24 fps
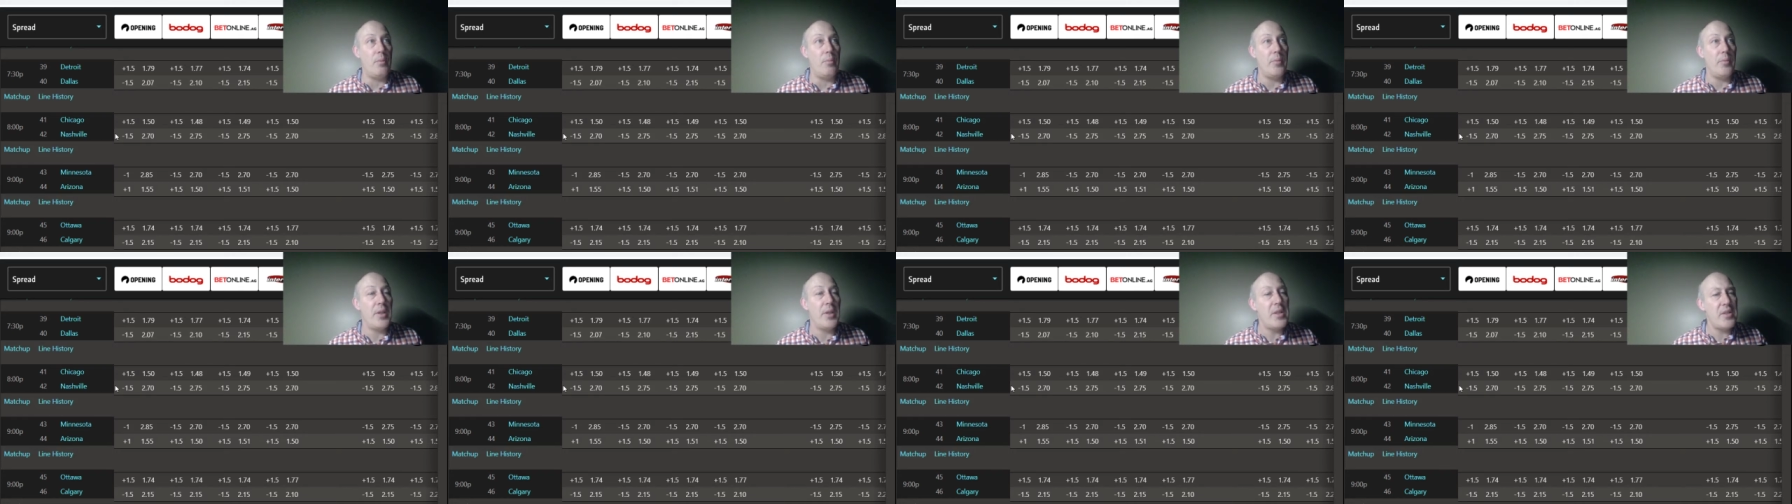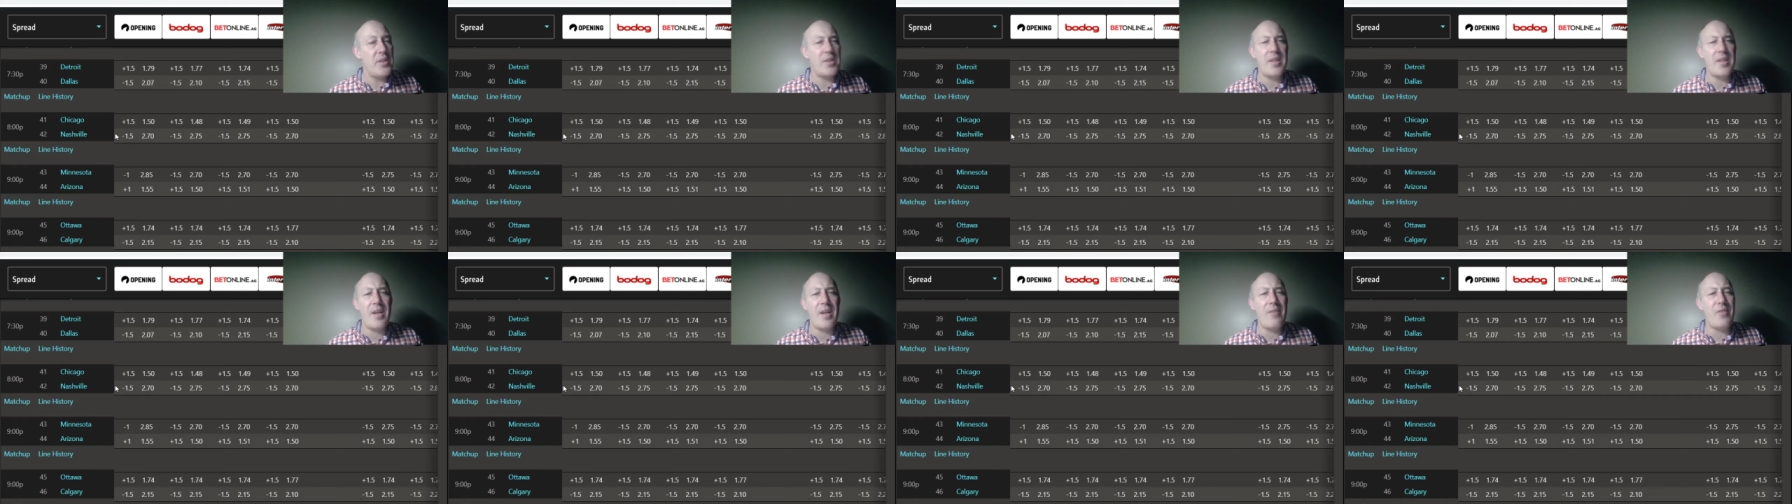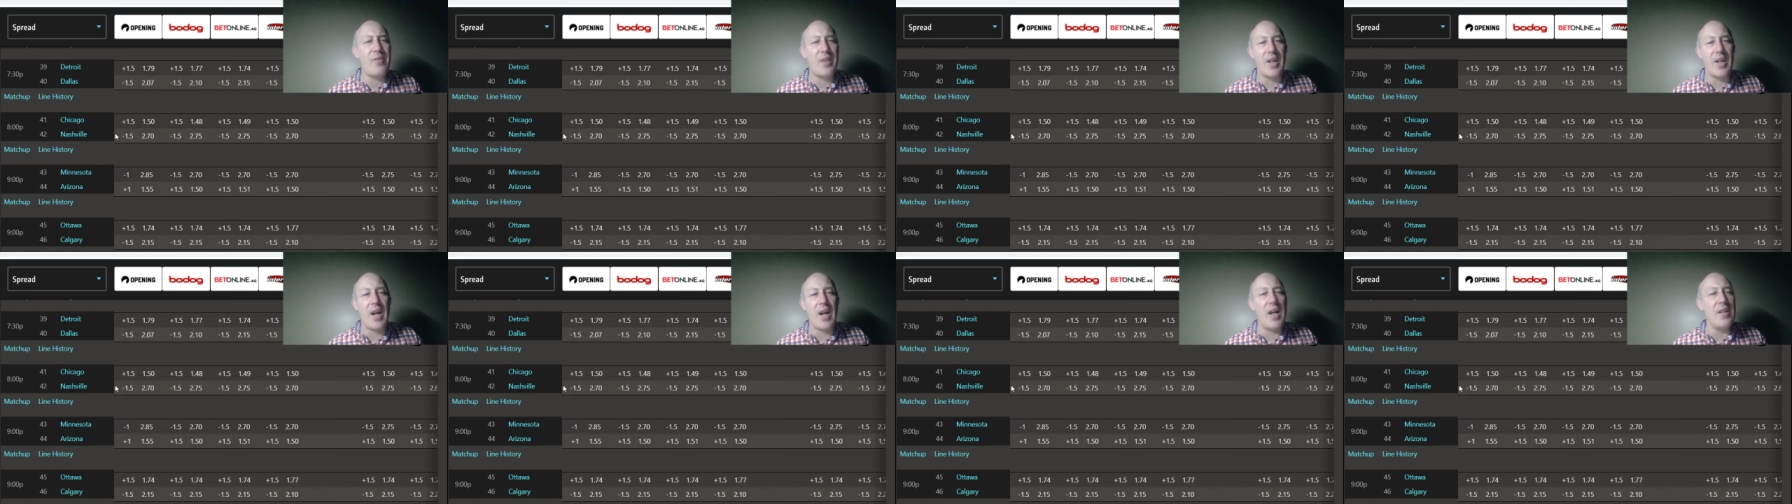They just have
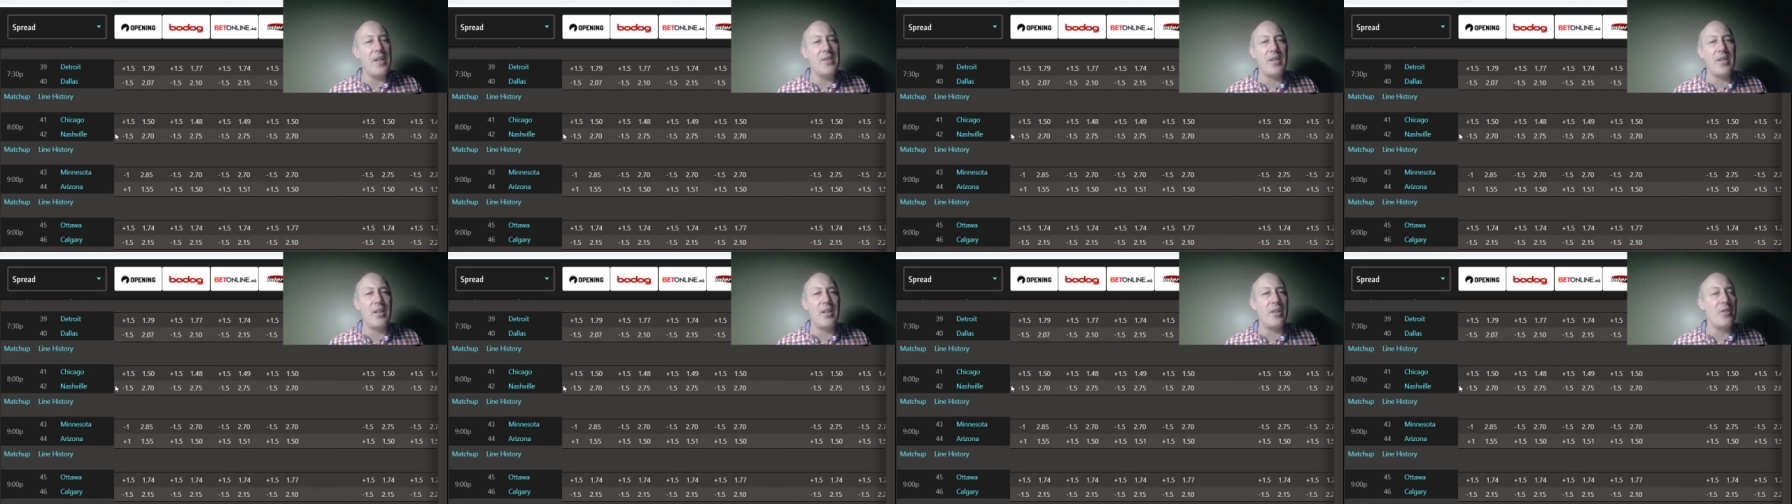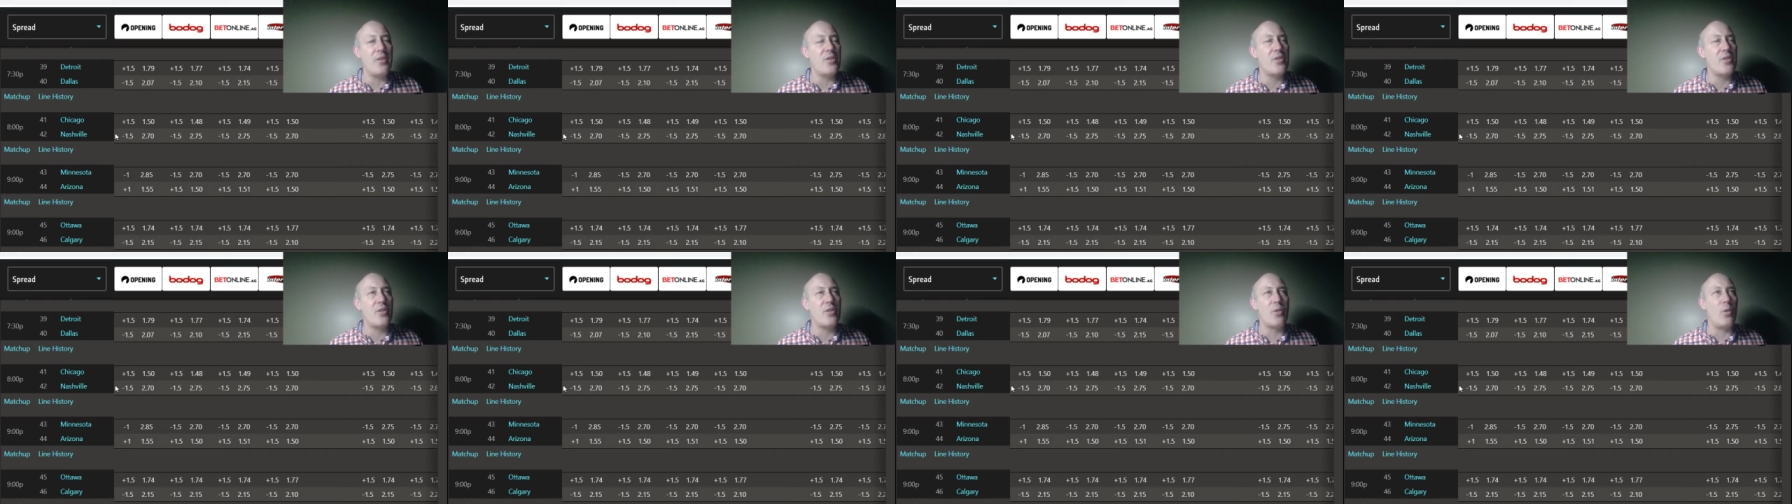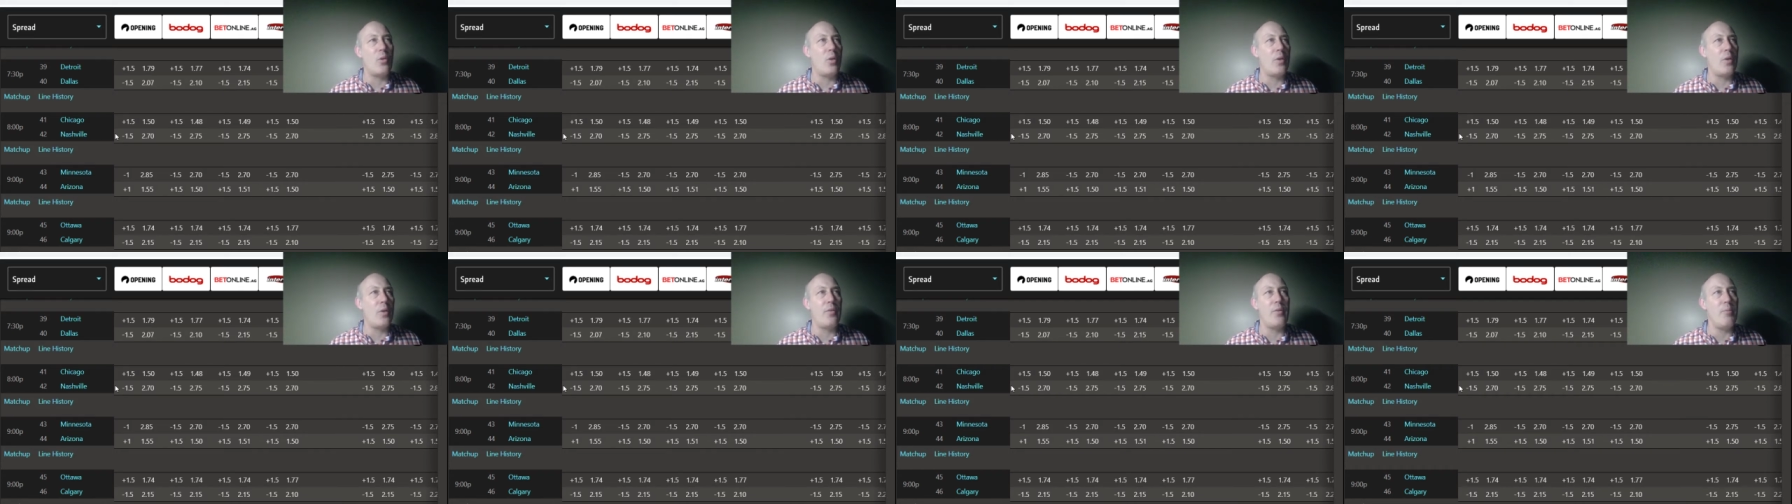guys that can
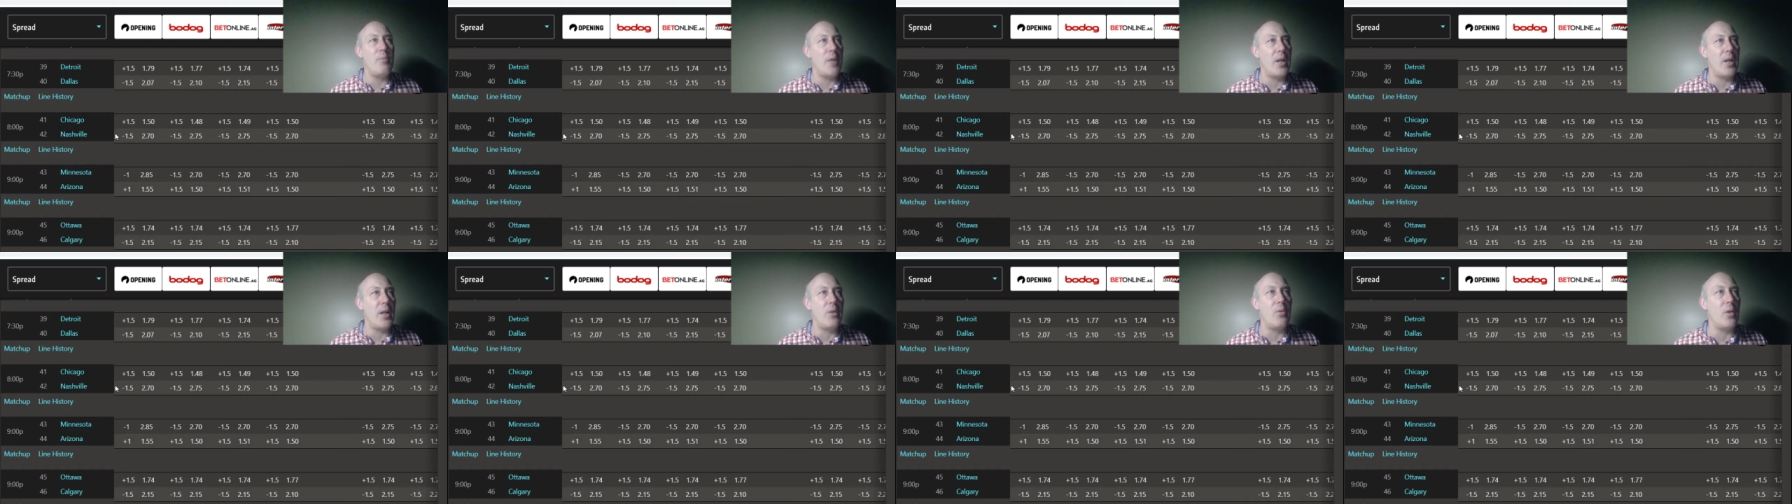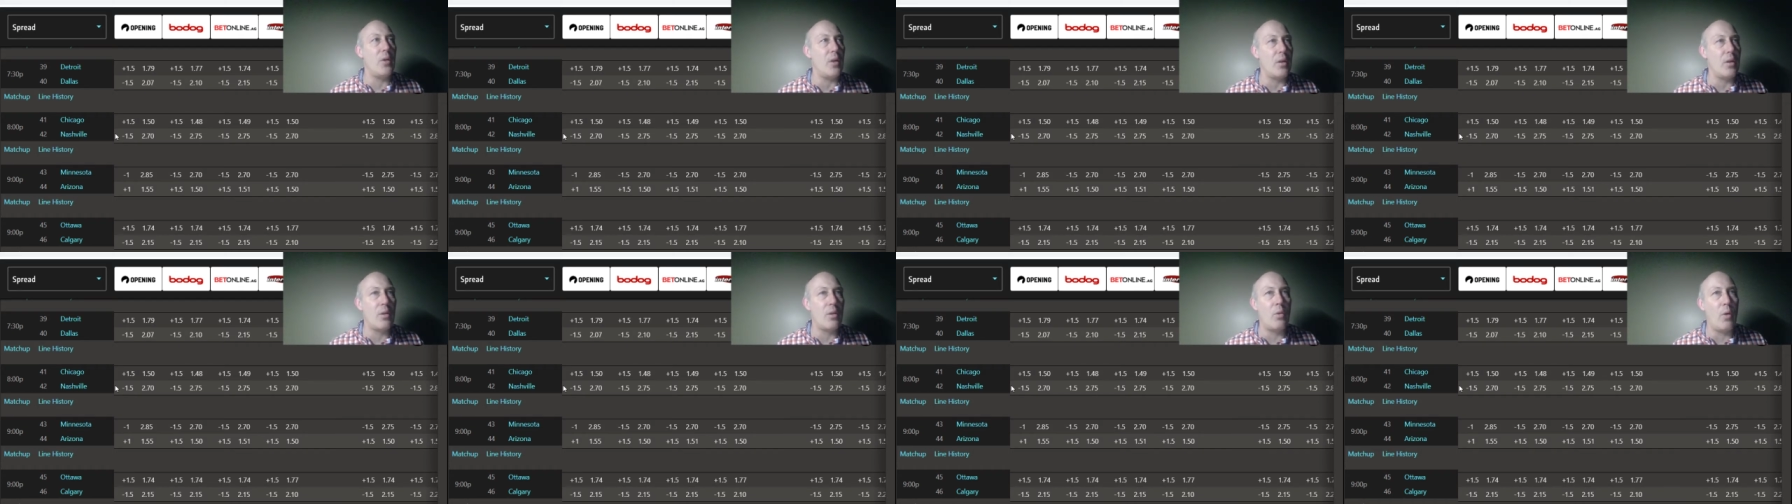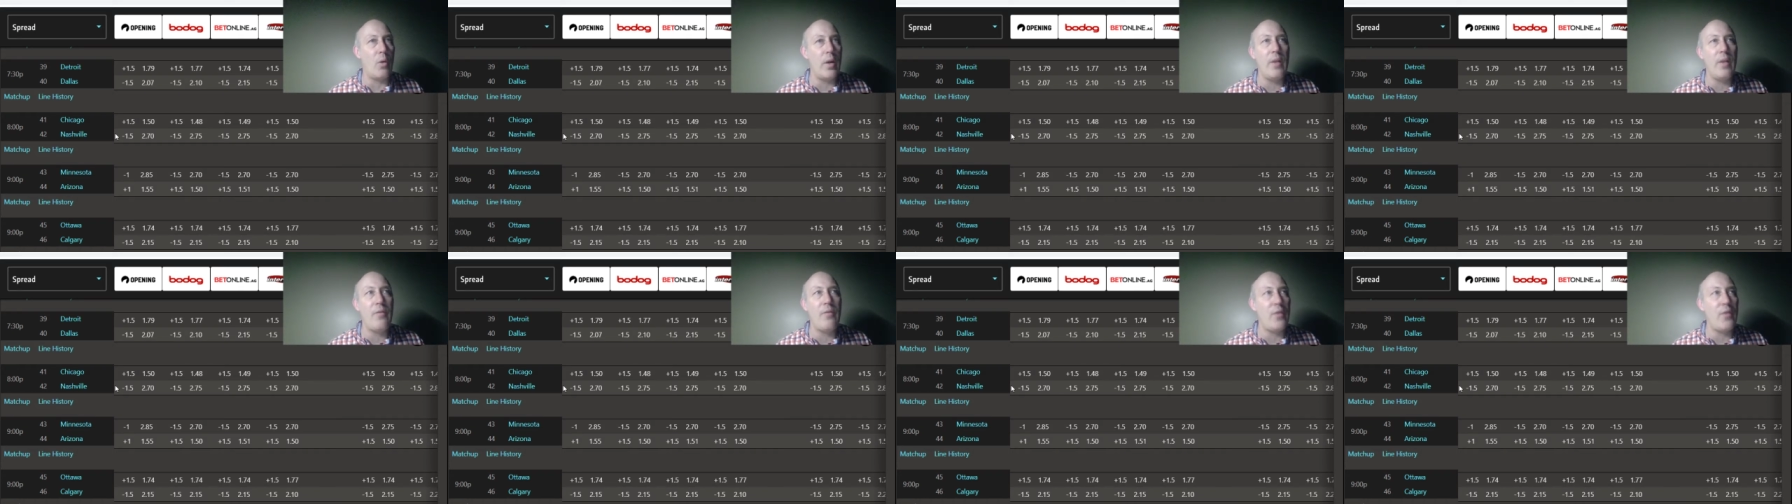score from anywhere.
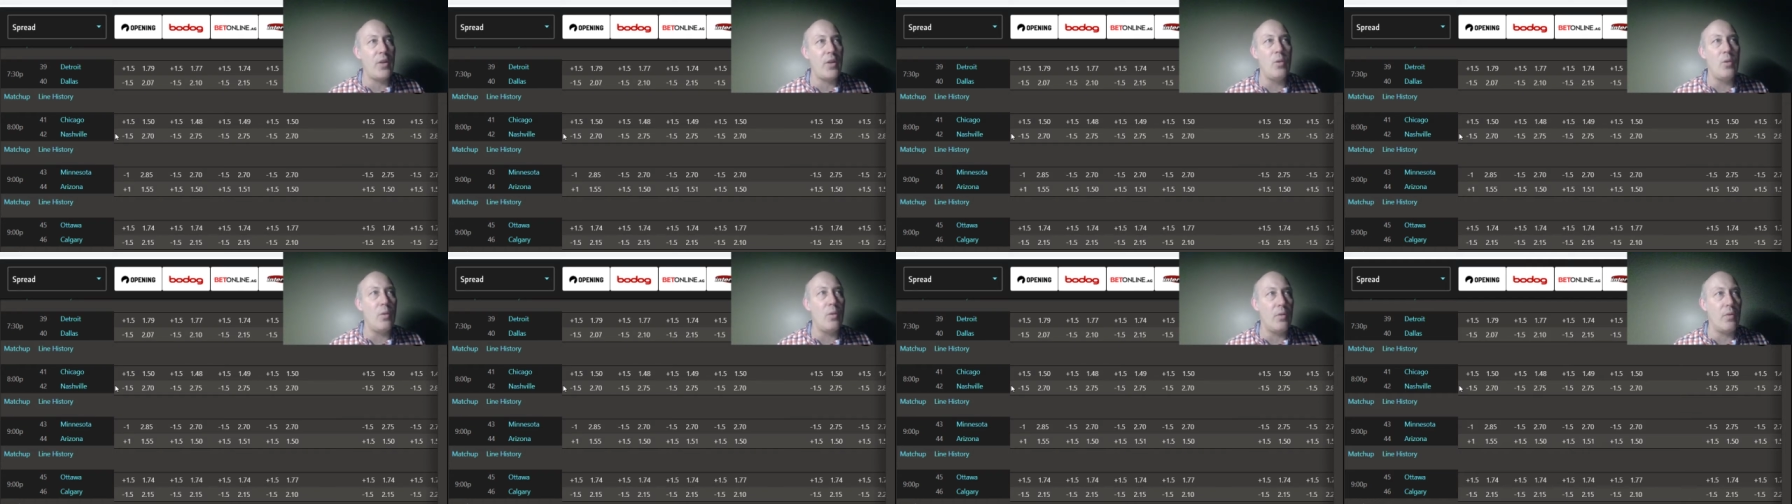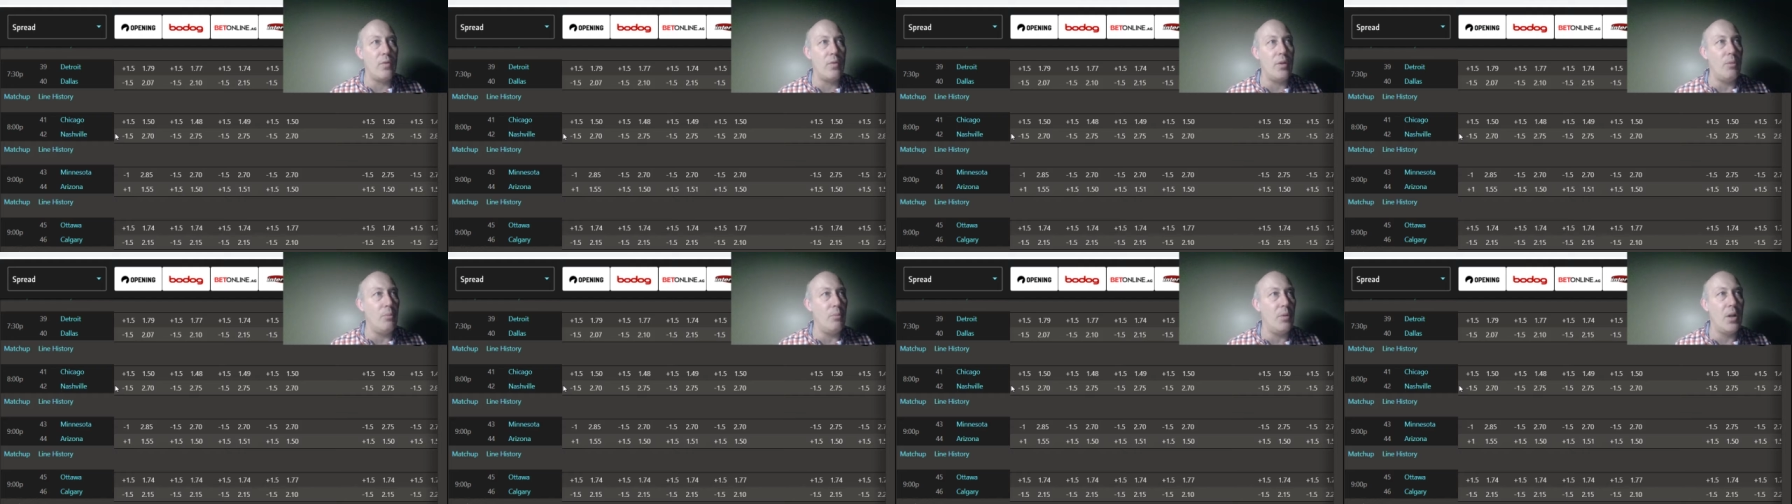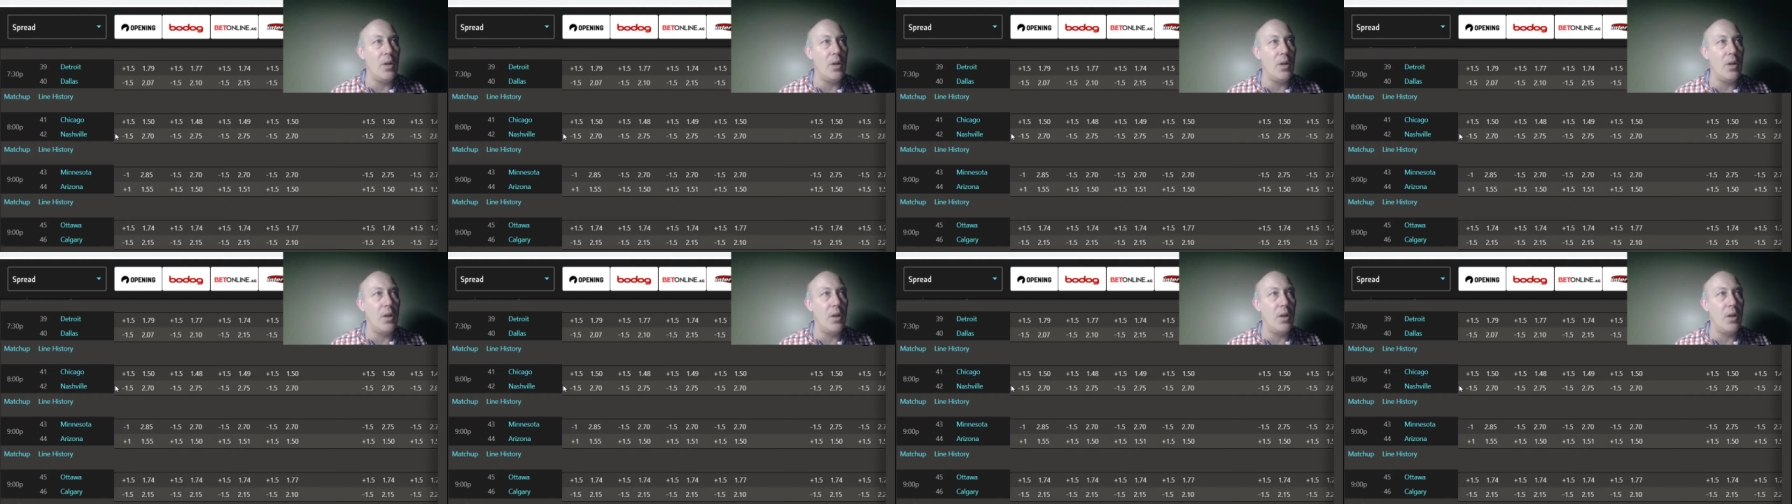Quite a few of them.